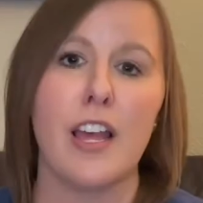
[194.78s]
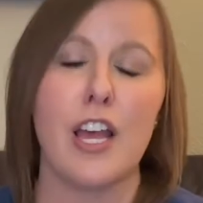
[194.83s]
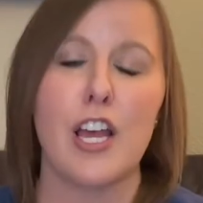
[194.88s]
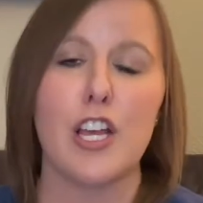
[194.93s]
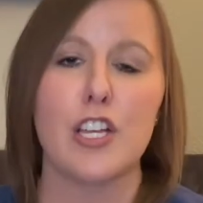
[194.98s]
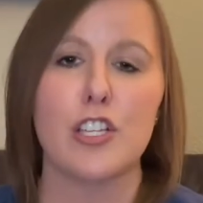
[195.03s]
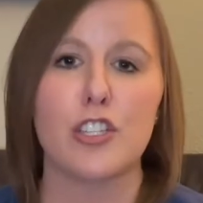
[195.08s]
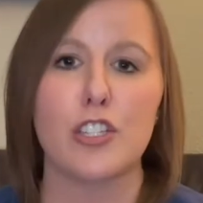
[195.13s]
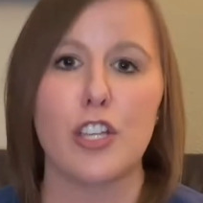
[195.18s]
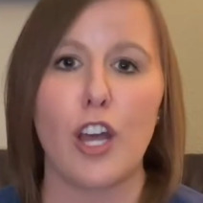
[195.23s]

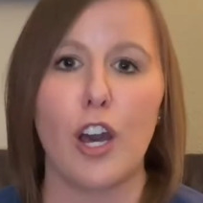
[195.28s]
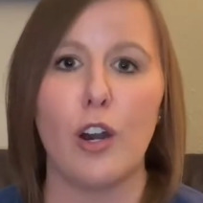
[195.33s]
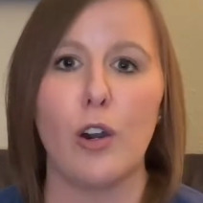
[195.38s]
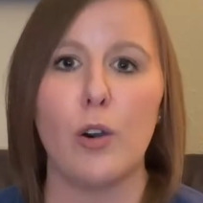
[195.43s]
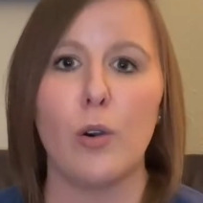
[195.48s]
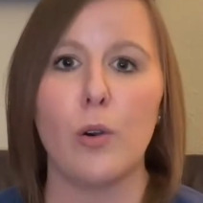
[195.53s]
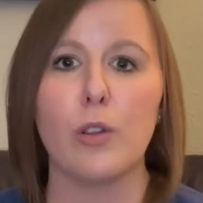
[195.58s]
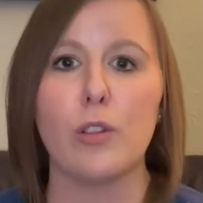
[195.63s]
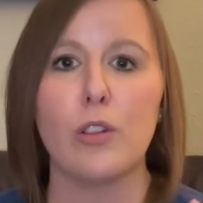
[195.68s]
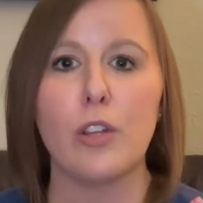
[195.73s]

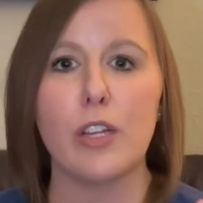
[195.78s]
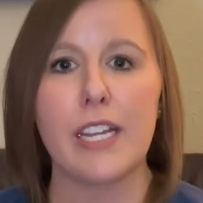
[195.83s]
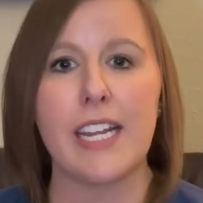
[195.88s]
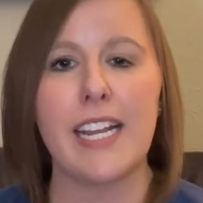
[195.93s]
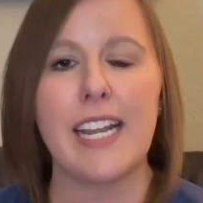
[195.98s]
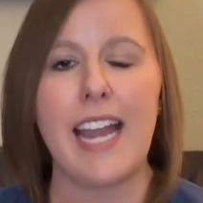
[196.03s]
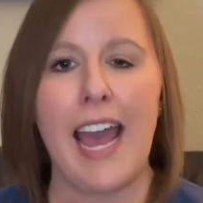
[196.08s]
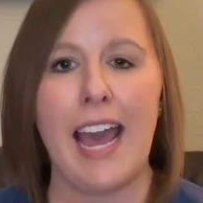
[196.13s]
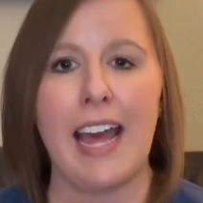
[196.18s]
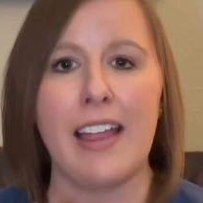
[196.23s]
So looking
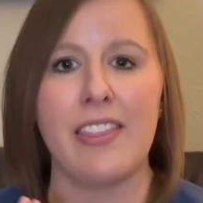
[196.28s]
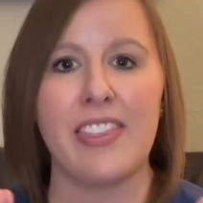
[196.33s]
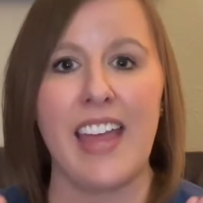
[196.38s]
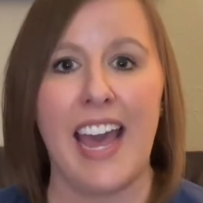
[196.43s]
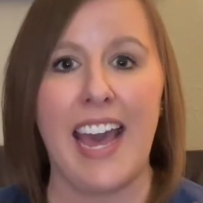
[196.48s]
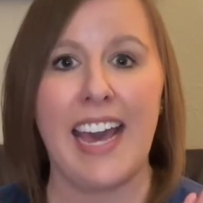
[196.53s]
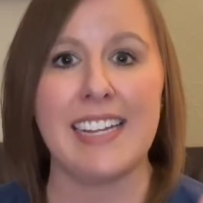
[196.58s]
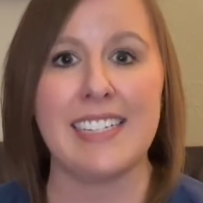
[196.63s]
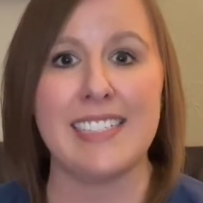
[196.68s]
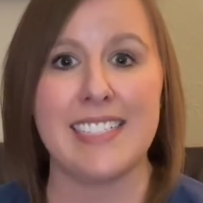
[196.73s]
at
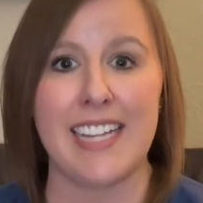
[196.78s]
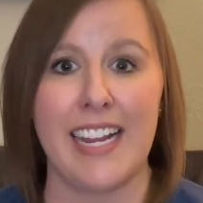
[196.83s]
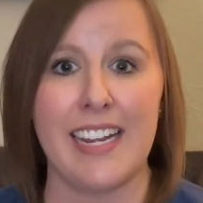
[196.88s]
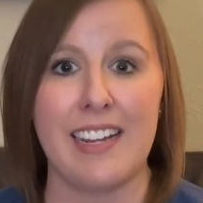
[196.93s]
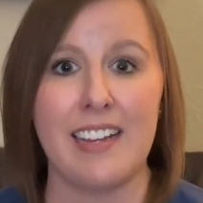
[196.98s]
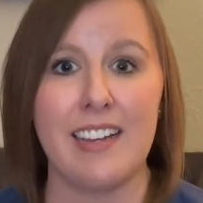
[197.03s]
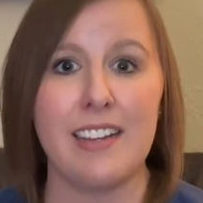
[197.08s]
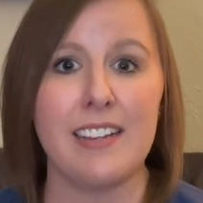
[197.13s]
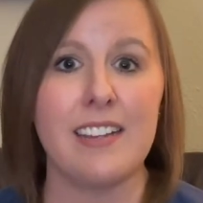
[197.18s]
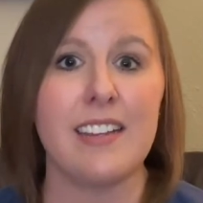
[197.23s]
that
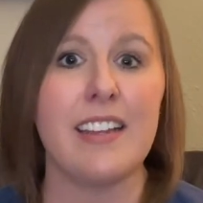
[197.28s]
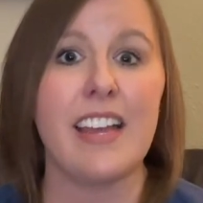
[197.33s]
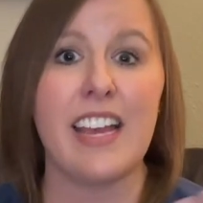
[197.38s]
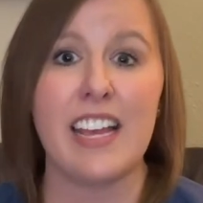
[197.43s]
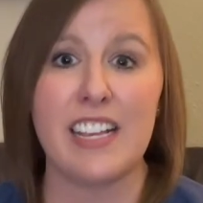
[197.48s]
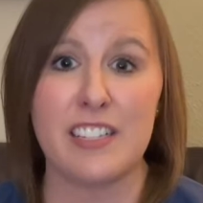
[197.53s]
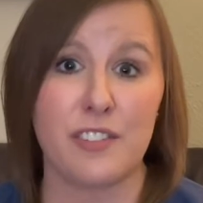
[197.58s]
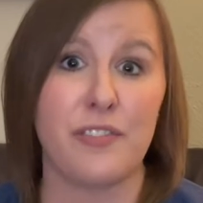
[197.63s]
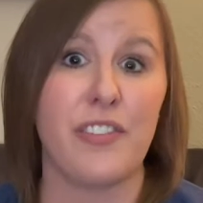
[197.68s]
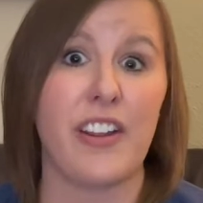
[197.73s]
data
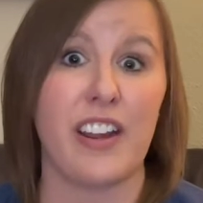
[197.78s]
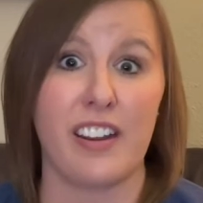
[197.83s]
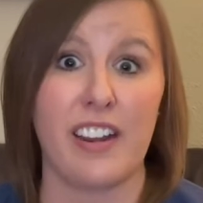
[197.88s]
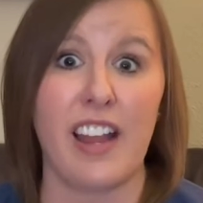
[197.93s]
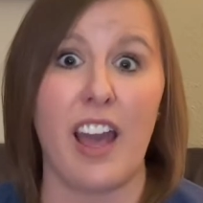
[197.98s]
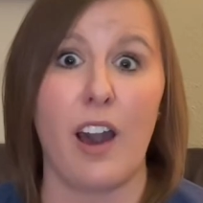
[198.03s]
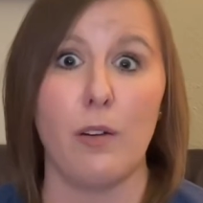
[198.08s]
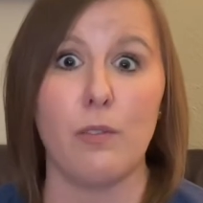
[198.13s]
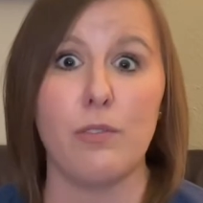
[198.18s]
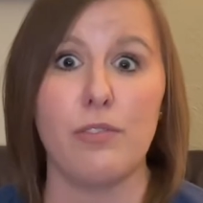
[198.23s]
is very
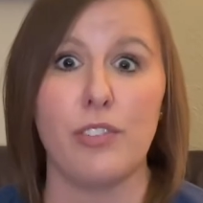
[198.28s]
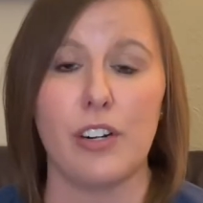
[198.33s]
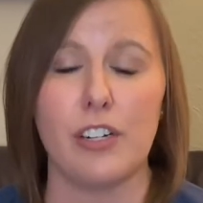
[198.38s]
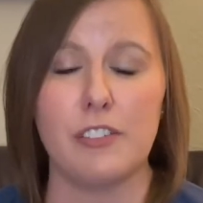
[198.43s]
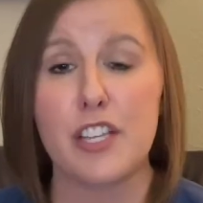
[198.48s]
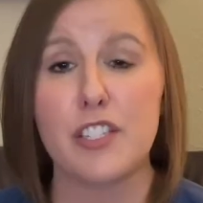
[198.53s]
helpful.